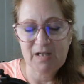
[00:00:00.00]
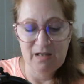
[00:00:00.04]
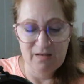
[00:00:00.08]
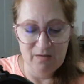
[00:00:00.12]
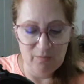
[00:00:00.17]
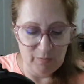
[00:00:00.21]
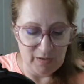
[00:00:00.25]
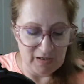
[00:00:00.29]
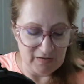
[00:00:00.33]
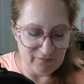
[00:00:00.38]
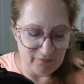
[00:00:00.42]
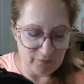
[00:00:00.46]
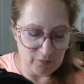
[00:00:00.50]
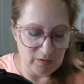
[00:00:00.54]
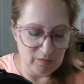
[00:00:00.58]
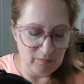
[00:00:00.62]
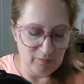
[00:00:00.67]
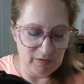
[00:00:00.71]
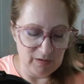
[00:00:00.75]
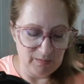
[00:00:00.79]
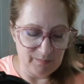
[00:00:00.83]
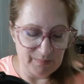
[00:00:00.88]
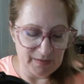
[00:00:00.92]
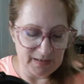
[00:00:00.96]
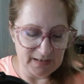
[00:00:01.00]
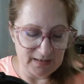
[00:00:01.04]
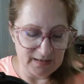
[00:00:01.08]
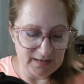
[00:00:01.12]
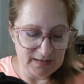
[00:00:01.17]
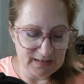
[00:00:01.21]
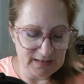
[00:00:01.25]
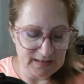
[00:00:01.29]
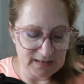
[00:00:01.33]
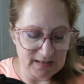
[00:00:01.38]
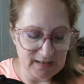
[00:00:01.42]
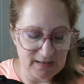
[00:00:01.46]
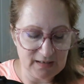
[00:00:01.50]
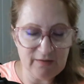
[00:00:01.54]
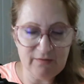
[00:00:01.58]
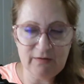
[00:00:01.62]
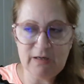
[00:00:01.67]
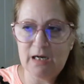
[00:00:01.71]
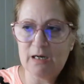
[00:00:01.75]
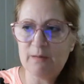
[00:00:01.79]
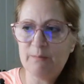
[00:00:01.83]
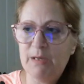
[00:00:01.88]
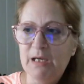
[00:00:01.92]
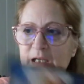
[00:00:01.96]
the way forward. But uh, you
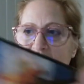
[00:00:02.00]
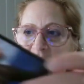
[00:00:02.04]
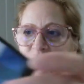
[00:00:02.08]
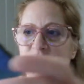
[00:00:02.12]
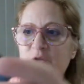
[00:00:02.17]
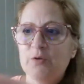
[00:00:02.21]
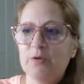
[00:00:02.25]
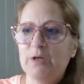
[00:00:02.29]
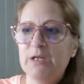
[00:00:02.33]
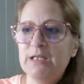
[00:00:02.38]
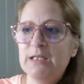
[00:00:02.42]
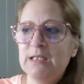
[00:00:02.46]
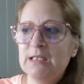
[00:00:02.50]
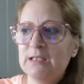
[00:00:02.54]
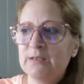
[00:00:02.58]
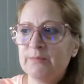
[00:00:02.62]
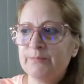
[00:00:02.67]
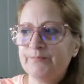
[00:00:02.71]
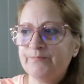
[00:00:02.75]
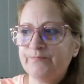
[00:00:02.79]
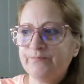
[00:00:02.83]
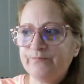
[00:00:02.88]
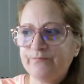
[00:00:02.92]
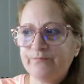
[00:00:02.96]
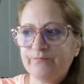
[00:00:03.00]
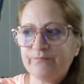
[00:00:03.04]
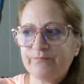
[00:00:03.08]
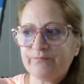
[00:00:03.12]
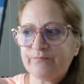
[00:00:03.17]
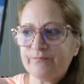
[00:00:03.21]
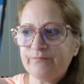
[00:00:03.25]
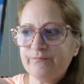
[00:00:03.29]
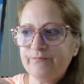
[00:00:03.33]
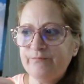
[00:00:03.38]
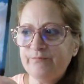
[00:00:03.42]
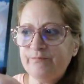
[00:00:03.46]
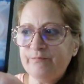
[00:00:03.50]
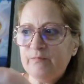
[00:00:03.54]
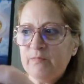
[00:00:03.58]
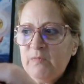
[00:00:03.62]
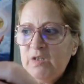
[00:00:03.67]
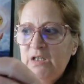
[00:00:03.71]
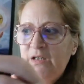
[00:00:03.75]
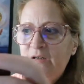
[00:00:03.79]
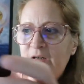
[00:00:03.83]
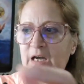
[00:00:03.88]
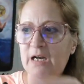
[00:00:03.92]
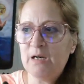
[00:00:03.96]
got to make the choice.
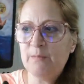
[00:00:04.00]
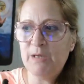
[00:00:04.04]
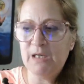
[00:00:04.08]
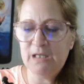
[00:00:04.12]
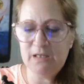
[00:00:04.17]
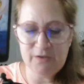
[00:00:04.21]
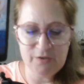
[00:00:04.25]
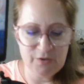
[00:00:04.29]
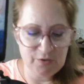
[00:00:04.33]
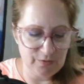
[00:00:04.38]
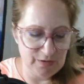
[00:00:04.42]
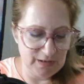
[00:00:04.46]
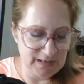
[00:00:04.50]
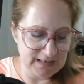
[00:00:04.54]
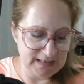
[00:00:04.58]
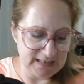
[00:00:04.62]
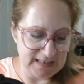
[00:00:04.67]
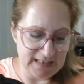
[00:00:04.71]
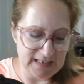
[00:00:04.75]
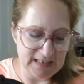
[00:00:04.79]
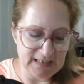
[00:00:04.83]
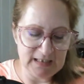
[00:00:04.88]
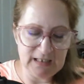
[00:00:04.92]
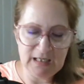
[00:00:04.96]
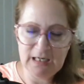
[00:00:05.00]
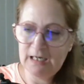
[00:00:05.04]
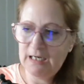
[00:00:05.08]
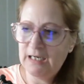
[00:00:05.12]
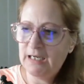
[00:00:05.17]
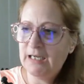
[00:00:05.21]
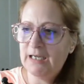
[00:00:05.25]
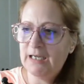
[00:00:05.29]
You got to make the choice, and